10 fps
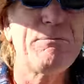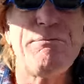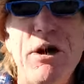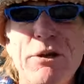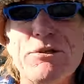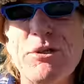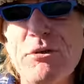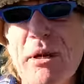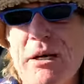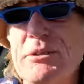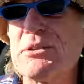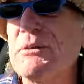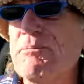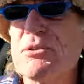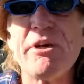far too much.
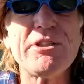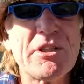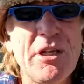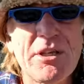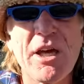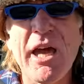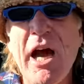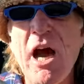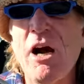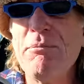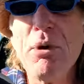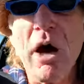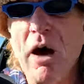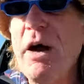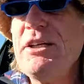So it's good the car
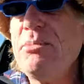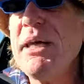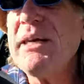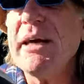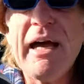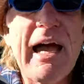behind me